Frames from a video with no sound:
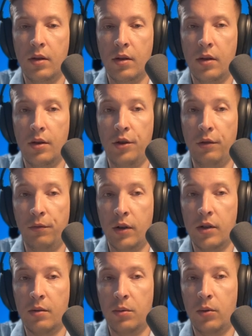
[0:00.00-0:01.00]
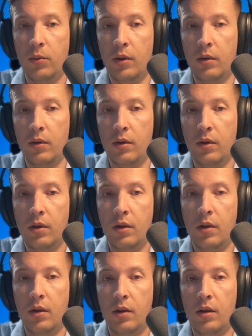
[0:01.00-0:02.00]
difference between
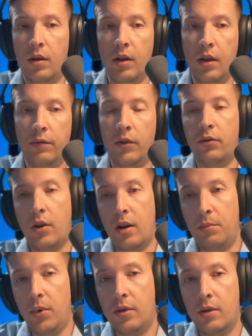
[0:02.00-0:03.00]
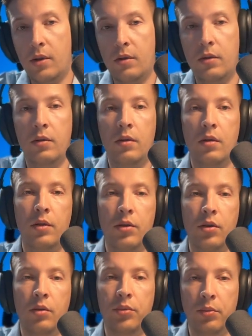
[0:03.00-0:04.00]
left and right pixel,
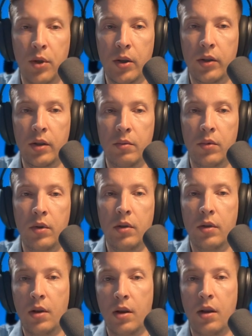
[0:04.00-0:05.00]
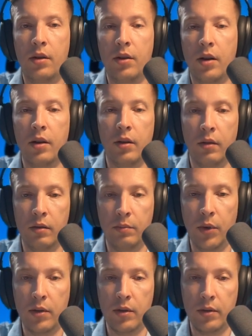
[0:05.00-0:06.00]
top, bottom, and diagonal
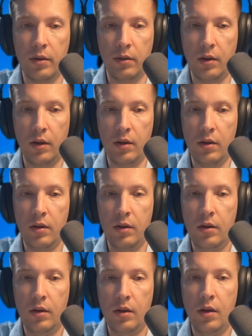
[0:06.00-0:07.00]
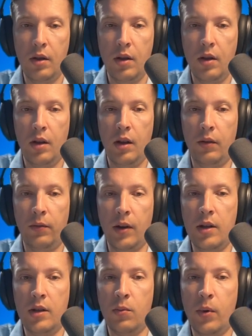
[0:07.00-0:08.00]
pixels. Okay. It
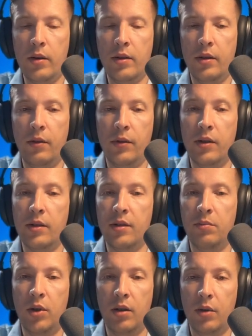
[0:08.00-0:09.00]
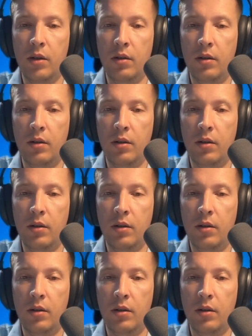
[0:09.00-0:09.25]
finds where the difference is minimal.